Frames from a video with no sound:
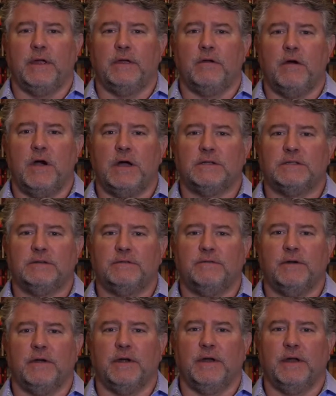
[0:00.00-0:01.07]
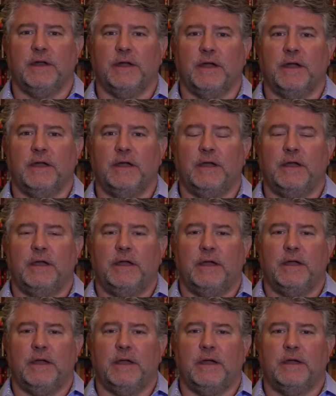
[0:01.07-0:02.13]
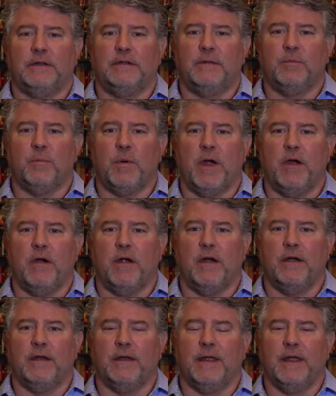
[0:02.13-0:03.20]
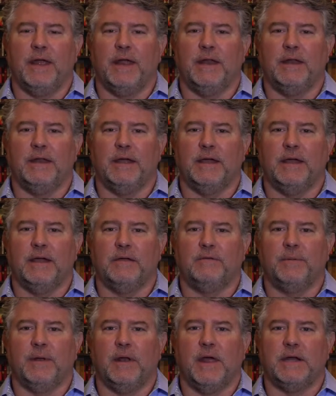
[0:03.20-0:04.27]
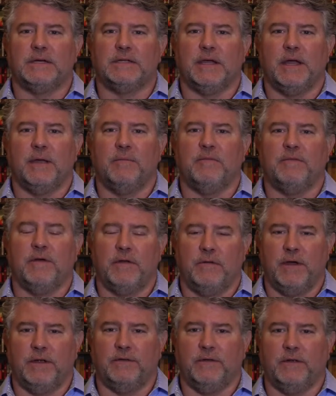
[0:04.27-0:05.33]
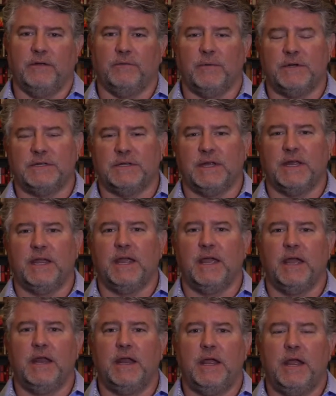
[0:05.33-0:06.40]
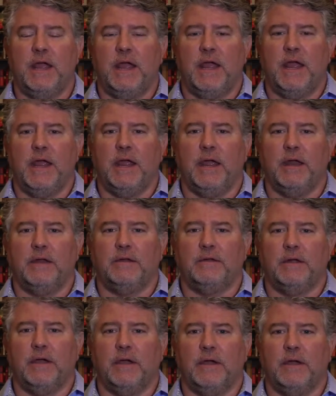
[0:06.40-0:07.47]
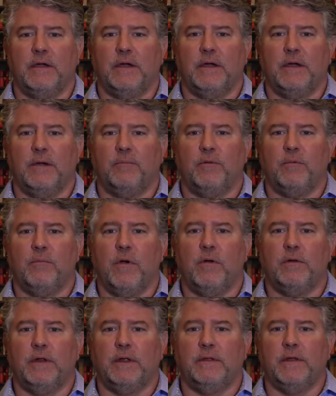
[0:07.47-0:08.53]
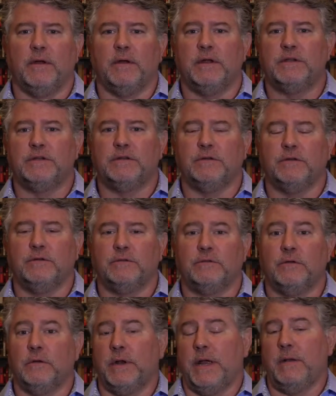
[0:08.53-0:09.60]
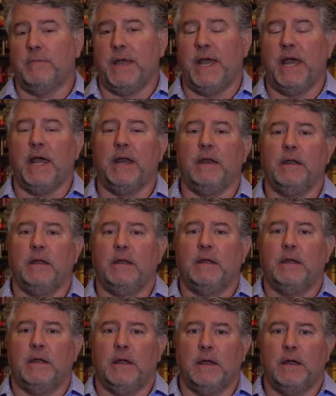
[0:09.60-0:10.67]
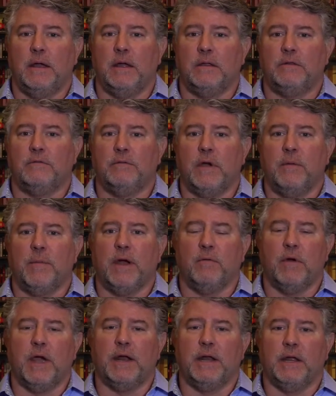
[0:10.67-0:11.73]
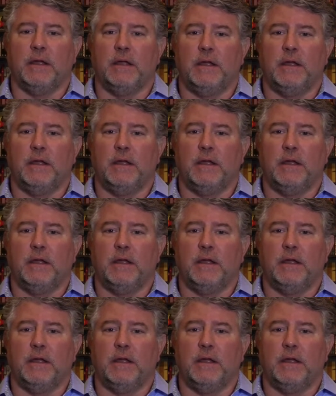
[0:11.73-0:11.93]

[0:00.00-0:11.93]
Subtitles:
cause that's very deep in my heart, and I spend a lot of time fundraising as much as I can and promoting their issues, good and bad, throughout my writing.